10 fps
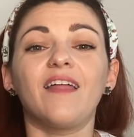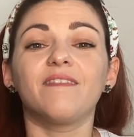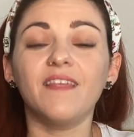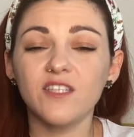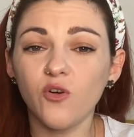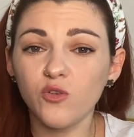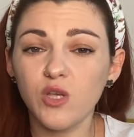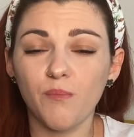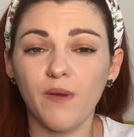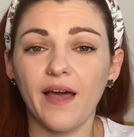This also
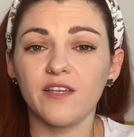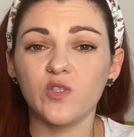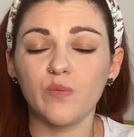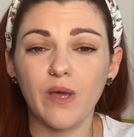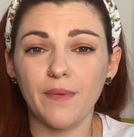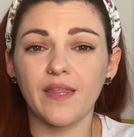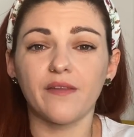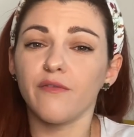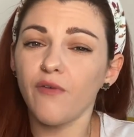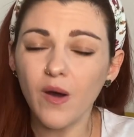applies to babies that
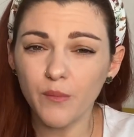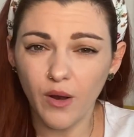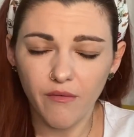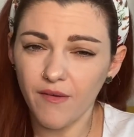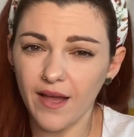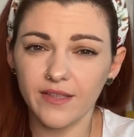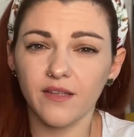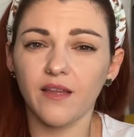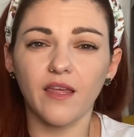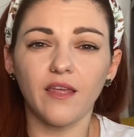are formula fed.
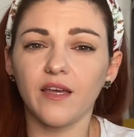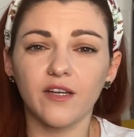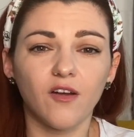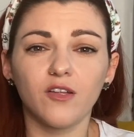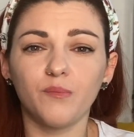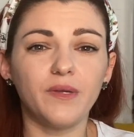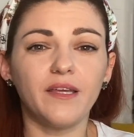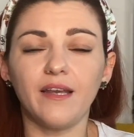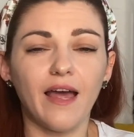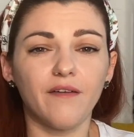They cannot be
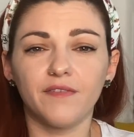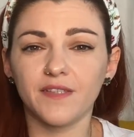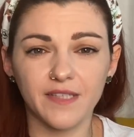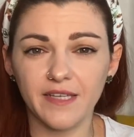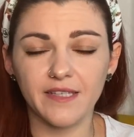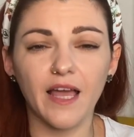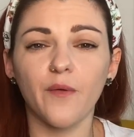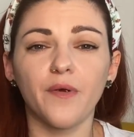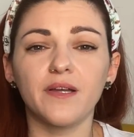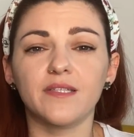left 6
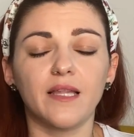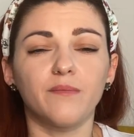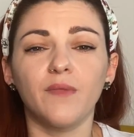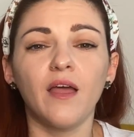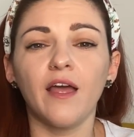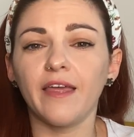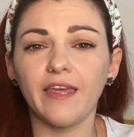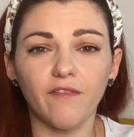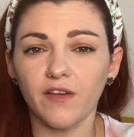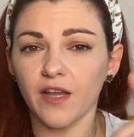hours and
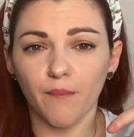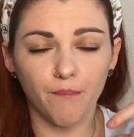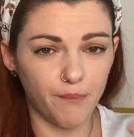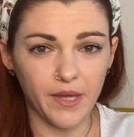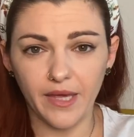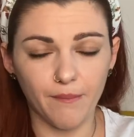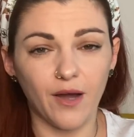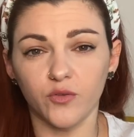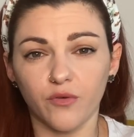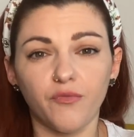given a big
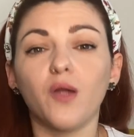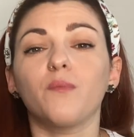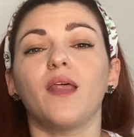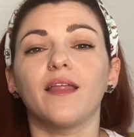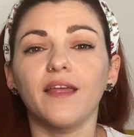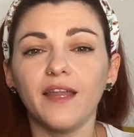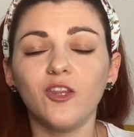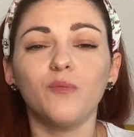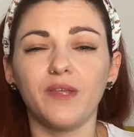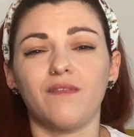amount of formula. They need
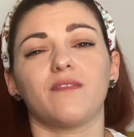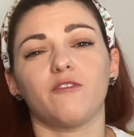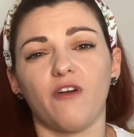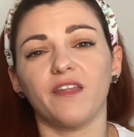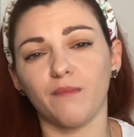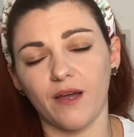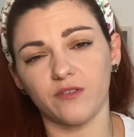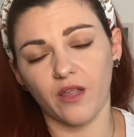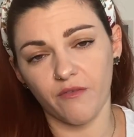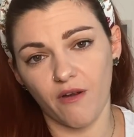to be given the right amount
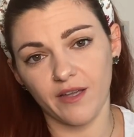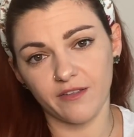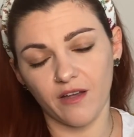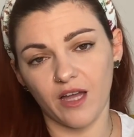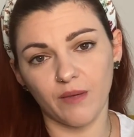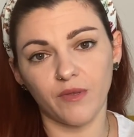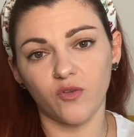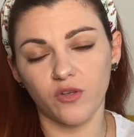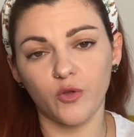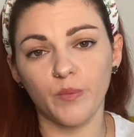at the right time in
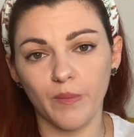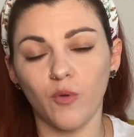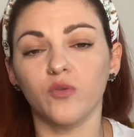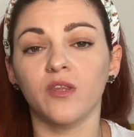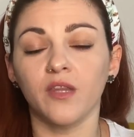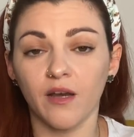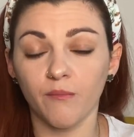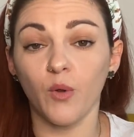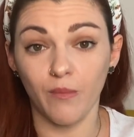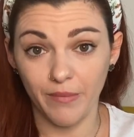order to promote their
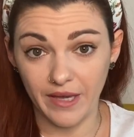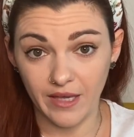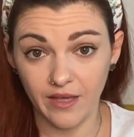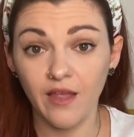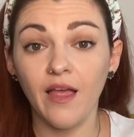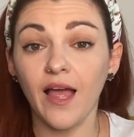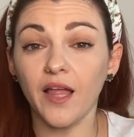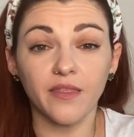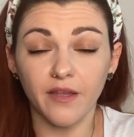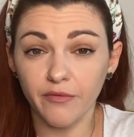well-being
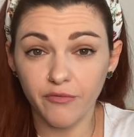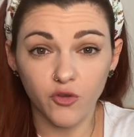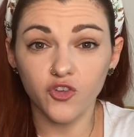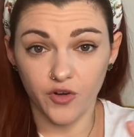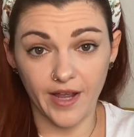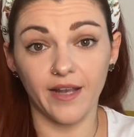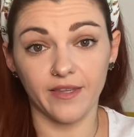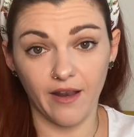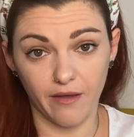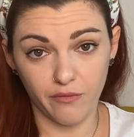and their future health
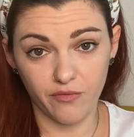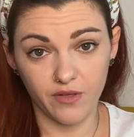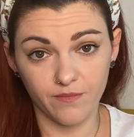life.